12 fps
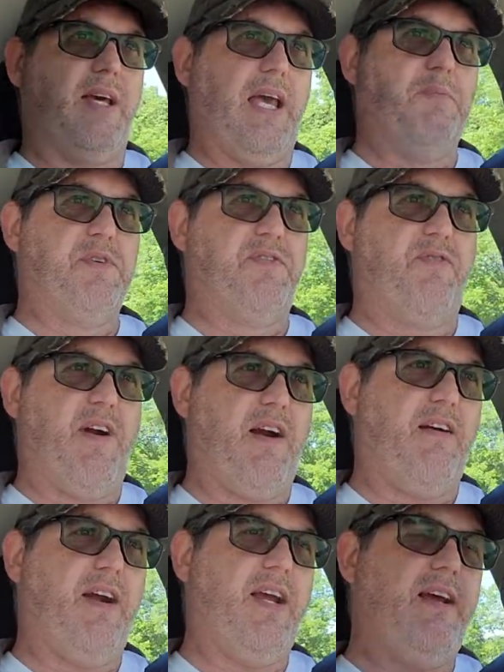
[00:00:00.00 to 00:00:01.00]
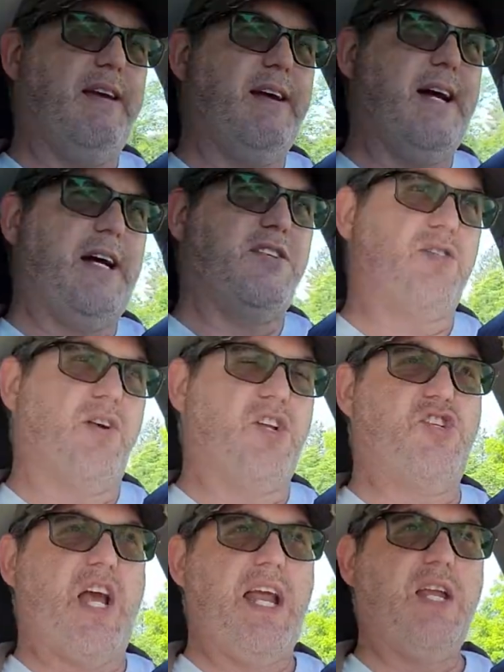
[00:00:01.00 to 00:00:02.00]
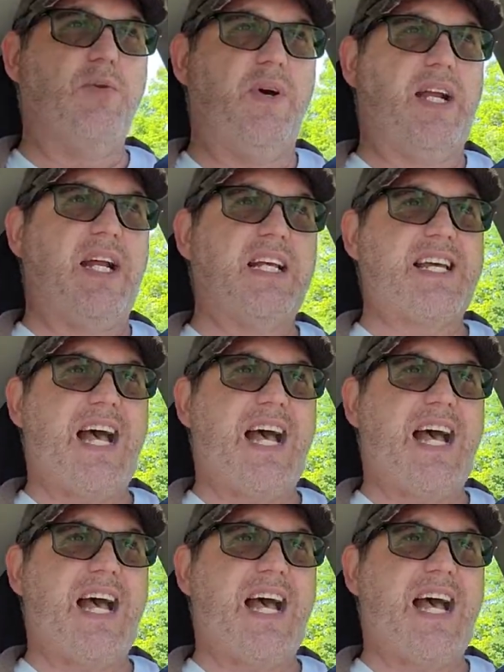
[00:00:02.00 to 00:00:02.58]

it was very uh, sort of genuine in its